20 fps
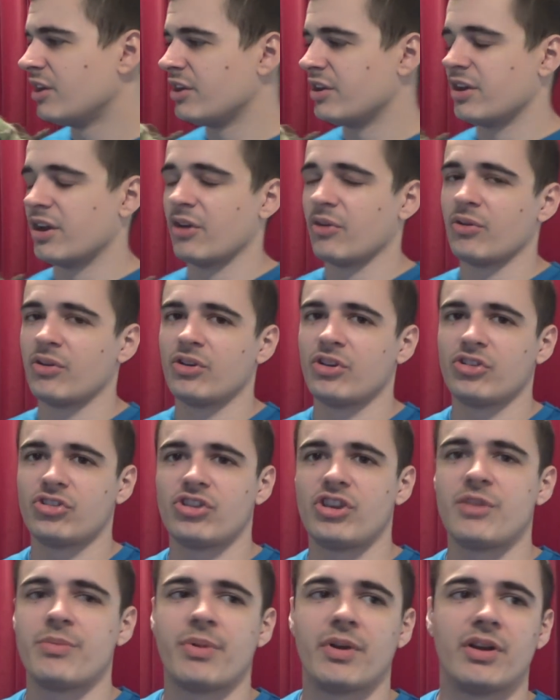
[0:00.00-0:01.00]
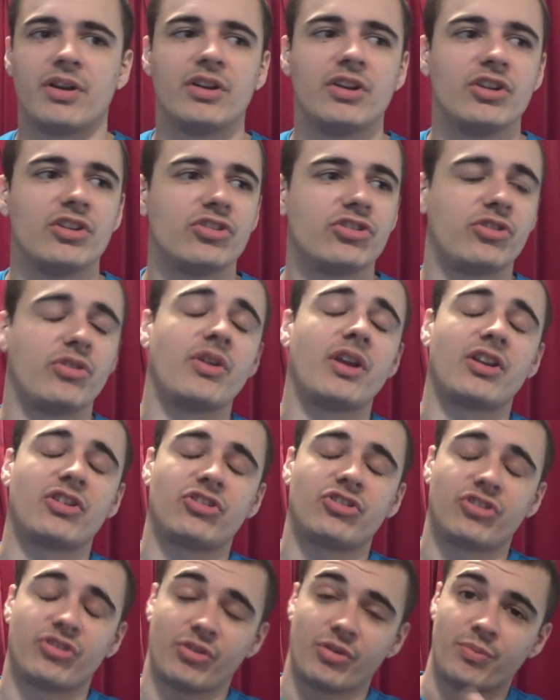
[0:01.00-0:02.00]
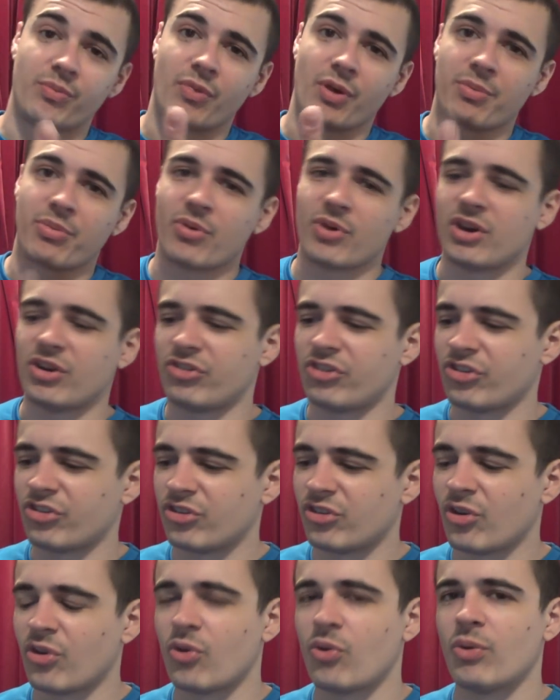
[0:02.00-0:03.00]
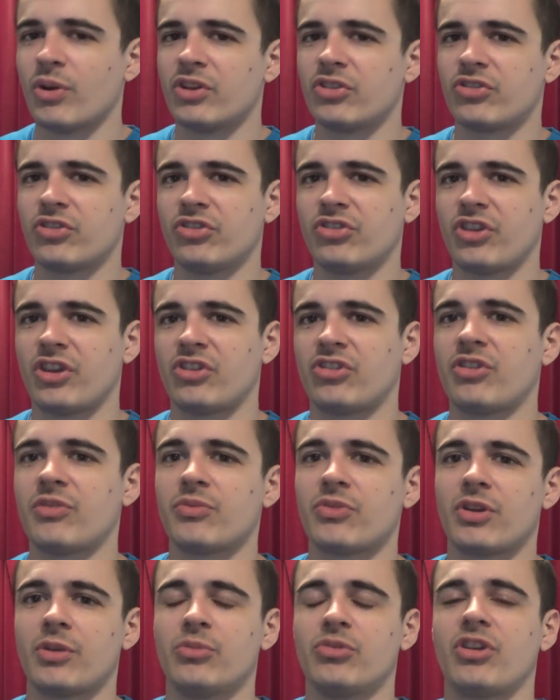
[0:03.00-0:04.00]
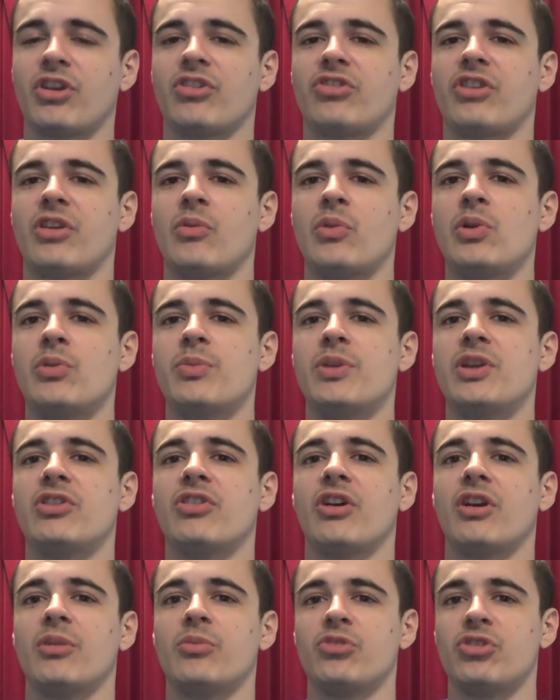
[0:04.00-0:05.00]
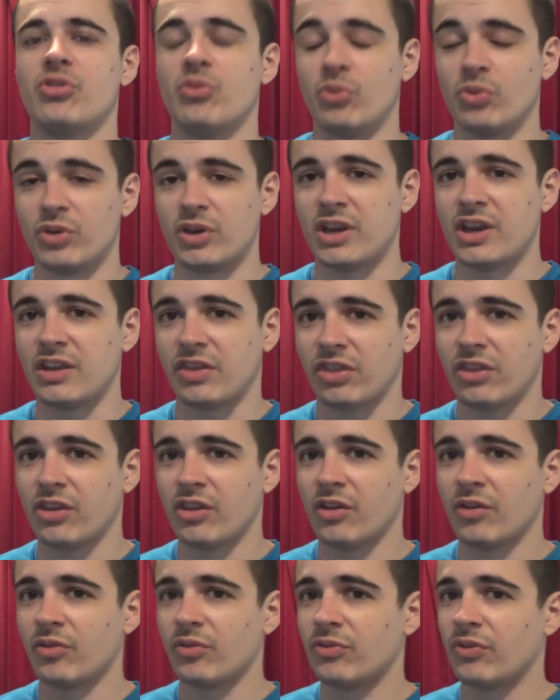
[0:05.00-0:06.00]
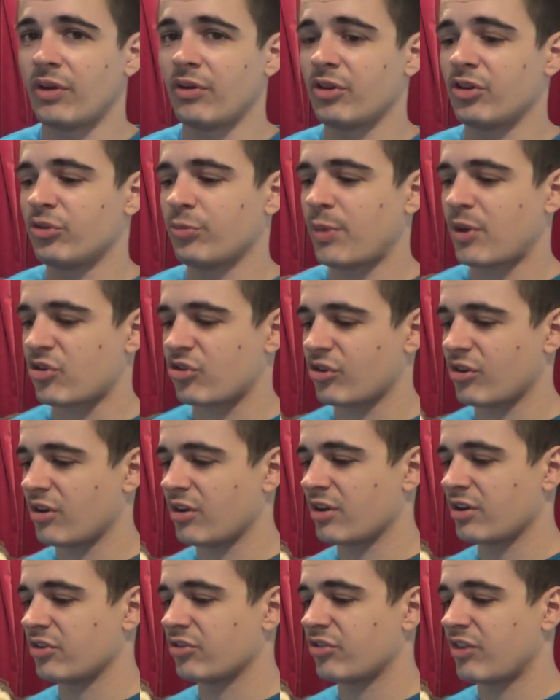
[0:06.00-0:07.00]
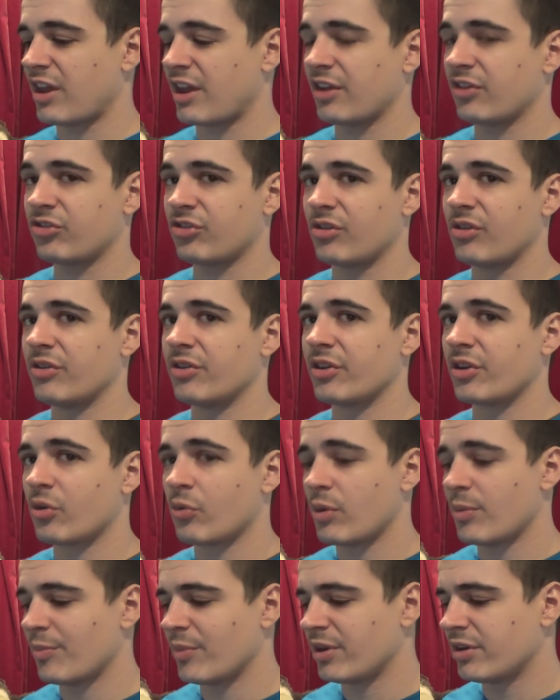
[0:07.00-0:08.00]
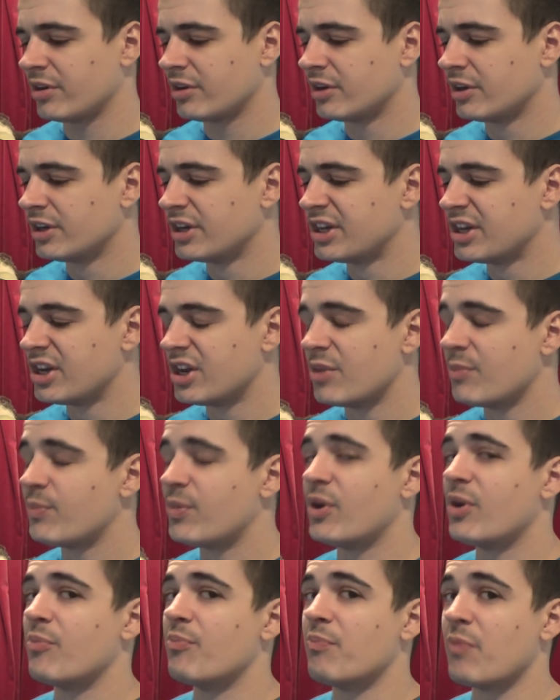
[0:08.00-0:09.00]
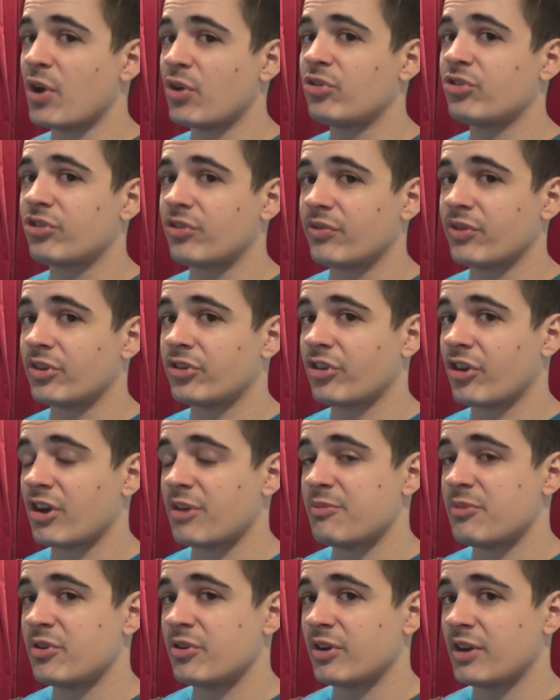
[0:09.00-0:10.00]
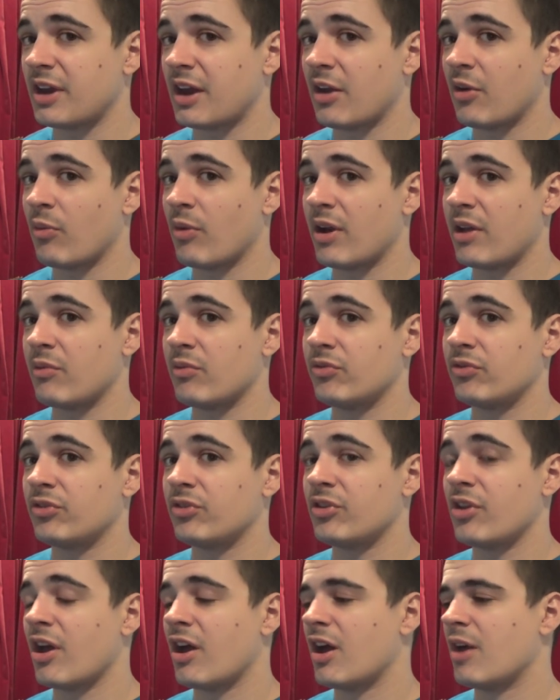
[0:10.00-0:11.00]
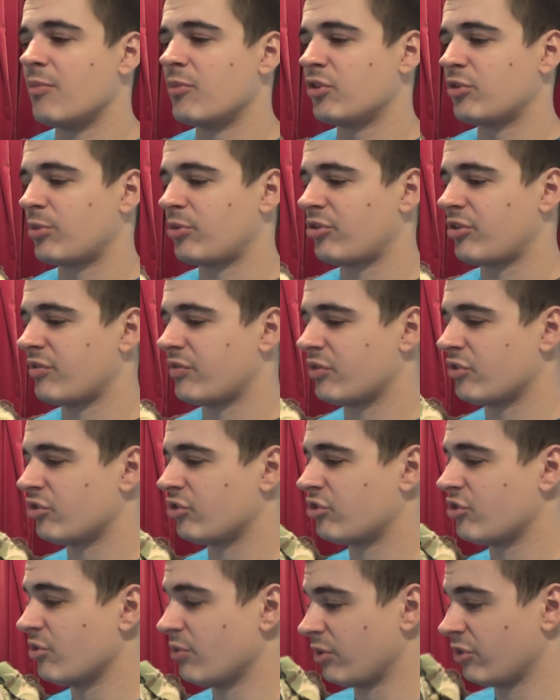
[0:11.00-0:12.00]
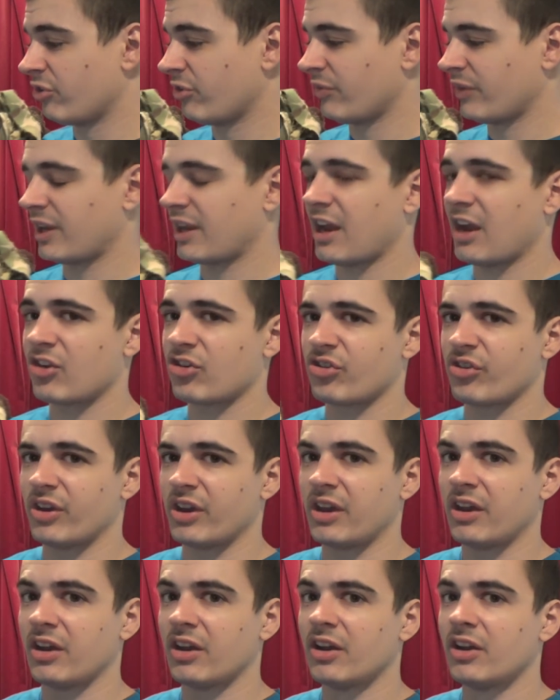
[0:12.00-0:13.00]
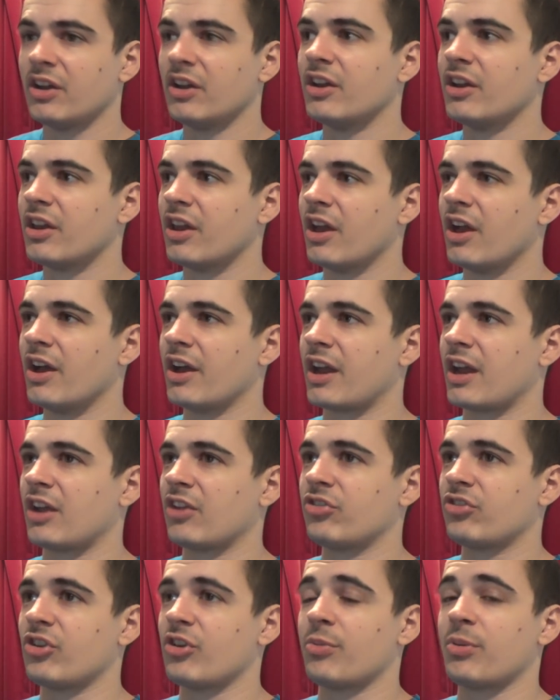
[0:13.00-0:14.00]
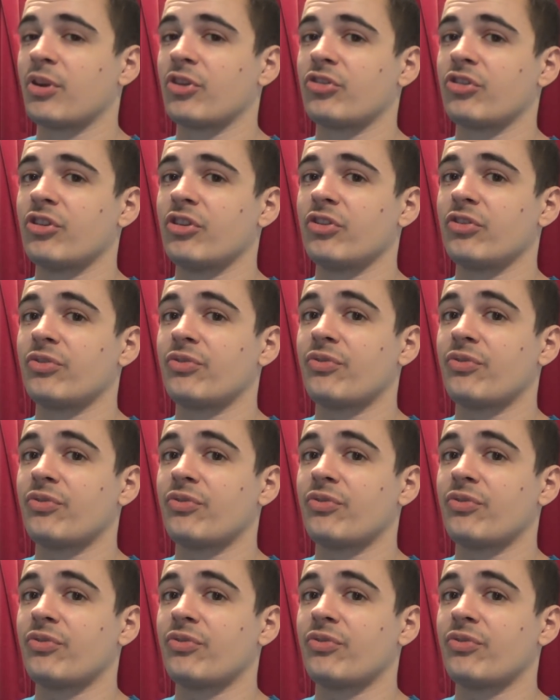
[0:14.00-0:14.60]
you know, cheaper. So that's so my point is it's not always to say sometimes, yes, there will be times you will need the very specialised, excellent equipment, but most of the time you can get away with, um, especially if you're just doing something casually, uh, getting surplus that's